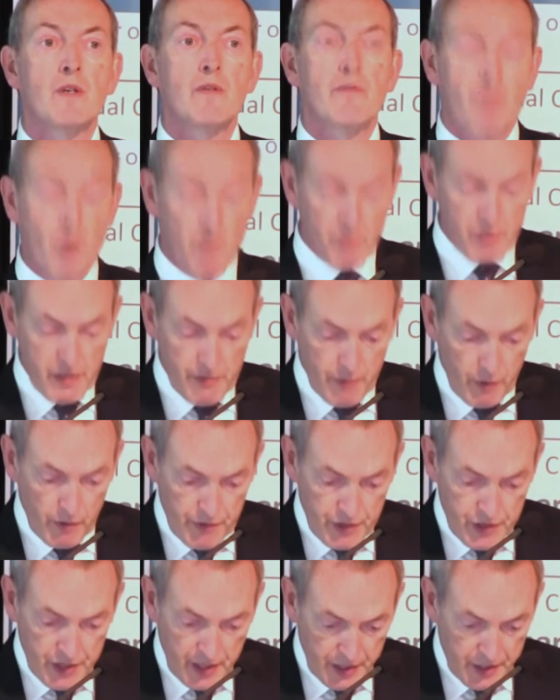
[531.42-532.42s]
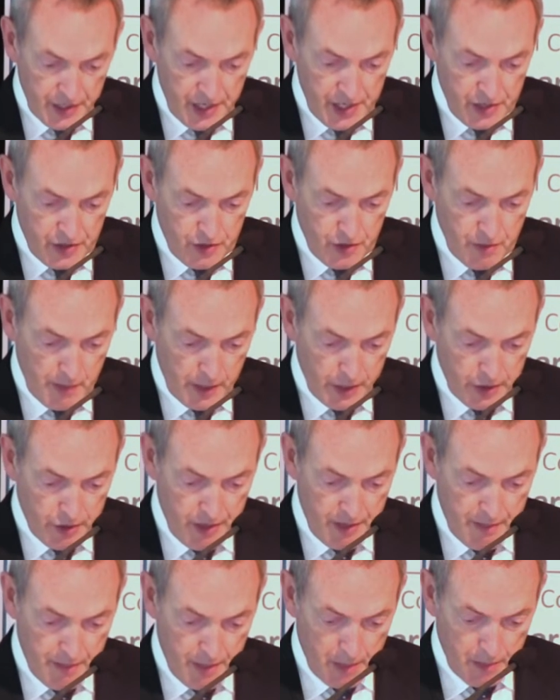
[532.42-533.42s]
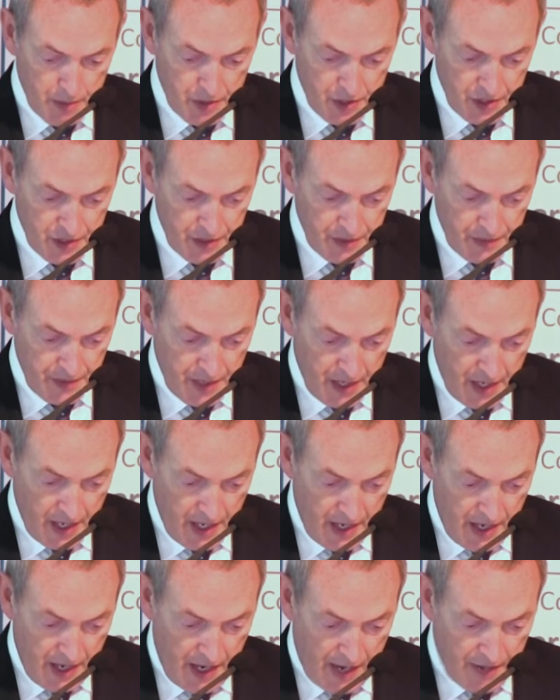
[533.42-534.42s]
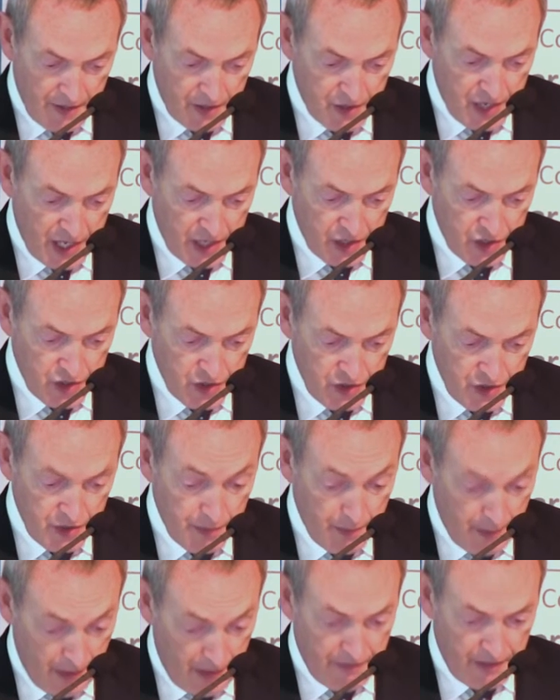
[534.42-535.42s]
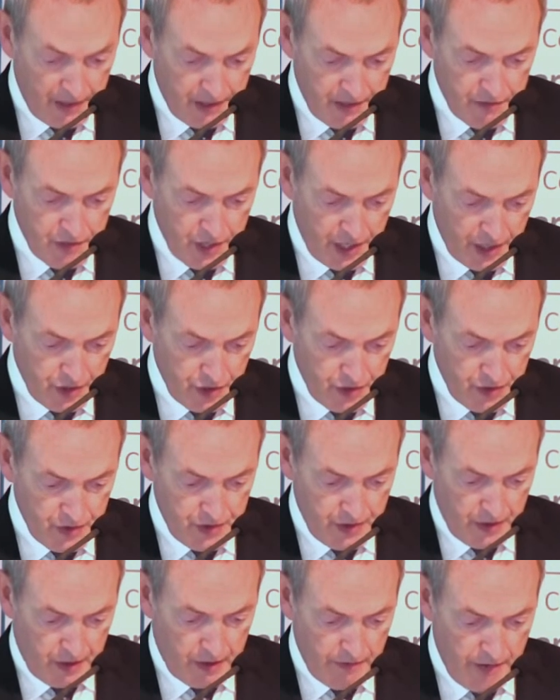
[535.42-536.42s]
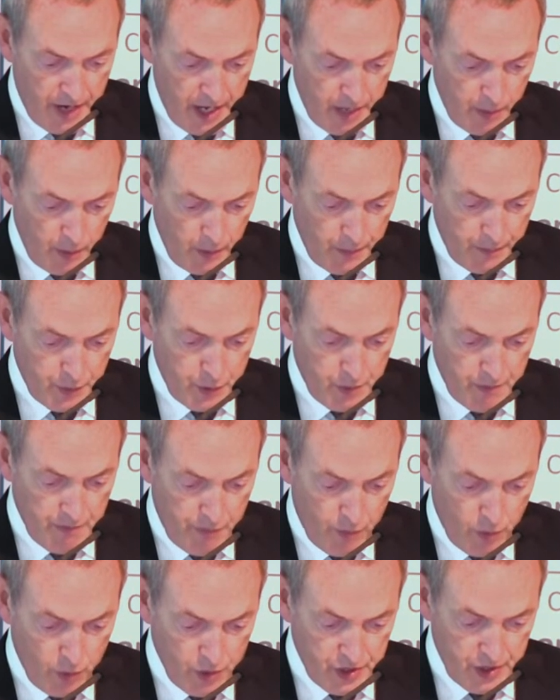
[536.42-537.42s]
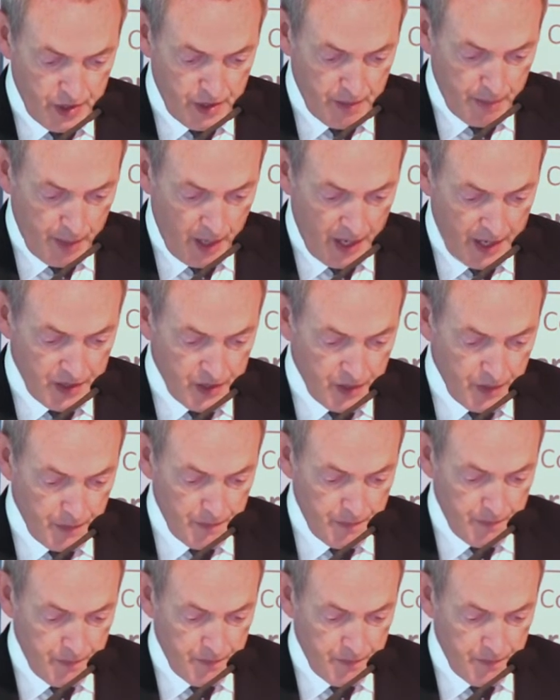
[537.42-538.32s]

from civil facilities to military purposes, and that sanctions, effective sanctions, are available to enforce compliance.